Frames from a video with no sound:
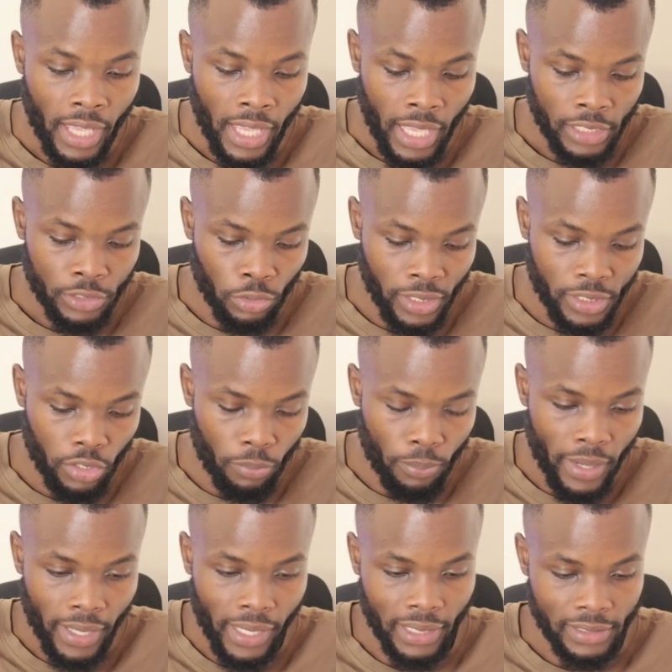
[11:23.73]
So let's go
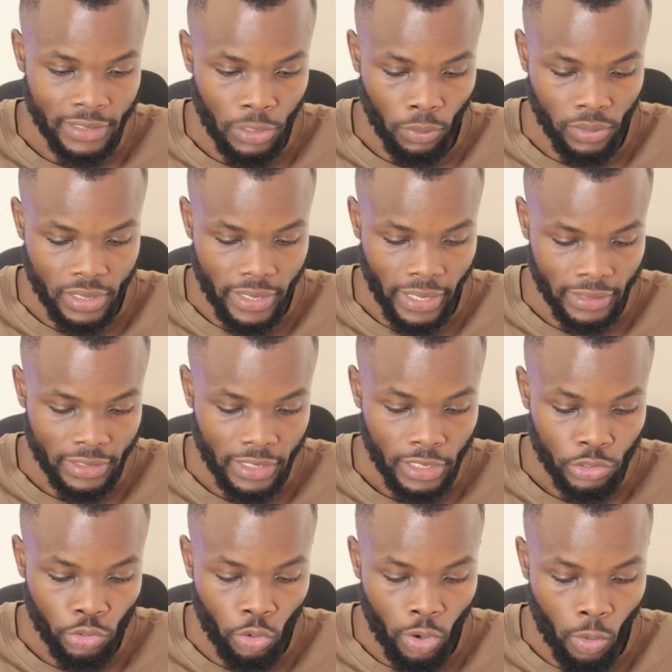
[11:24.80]
back and see what's next.
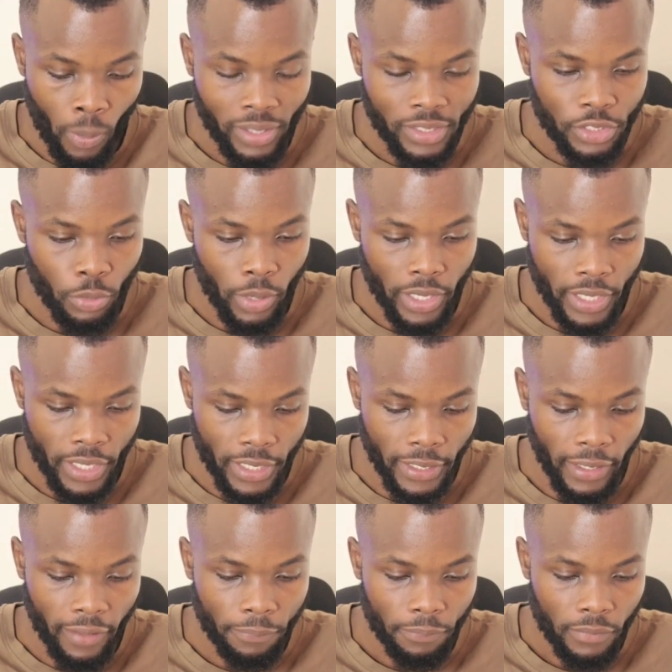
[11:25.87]
So once you are
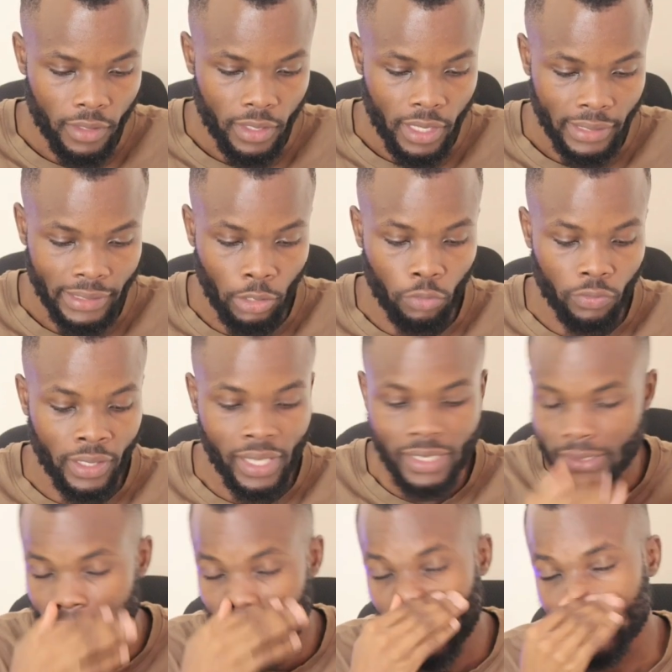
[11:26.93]
here, now the
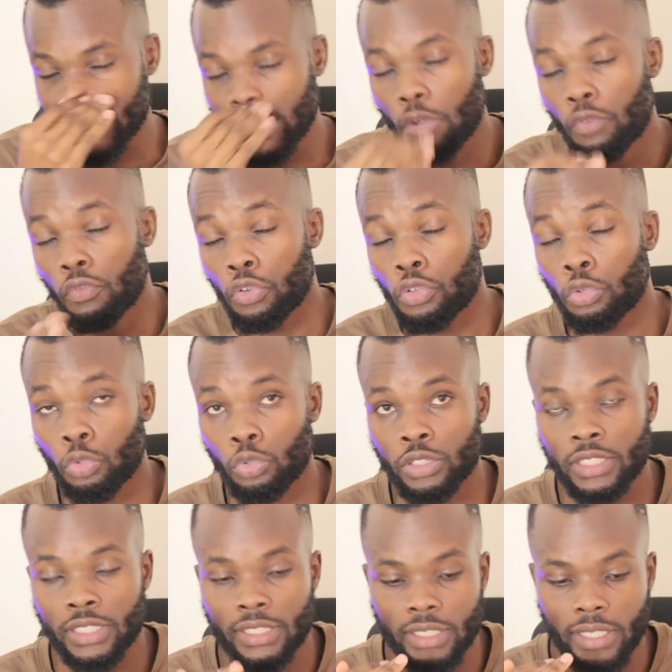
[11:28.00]
next thing is now for you to
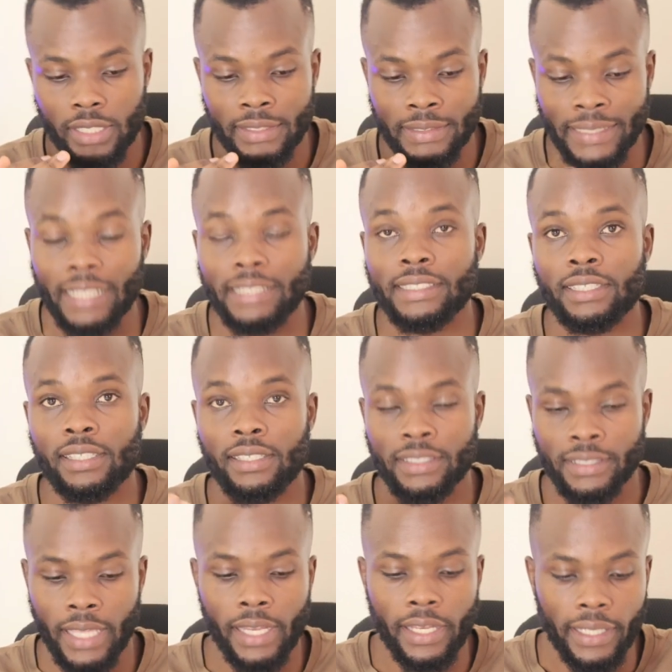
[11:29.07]
start
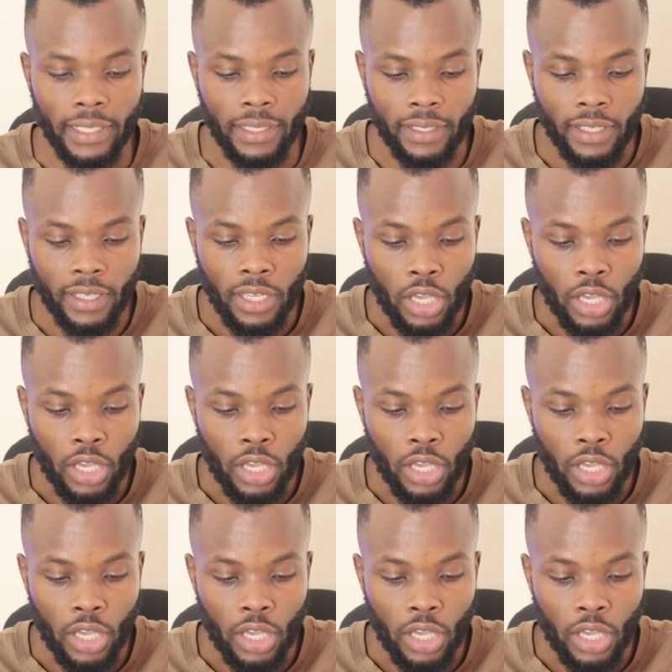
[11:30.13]
studying.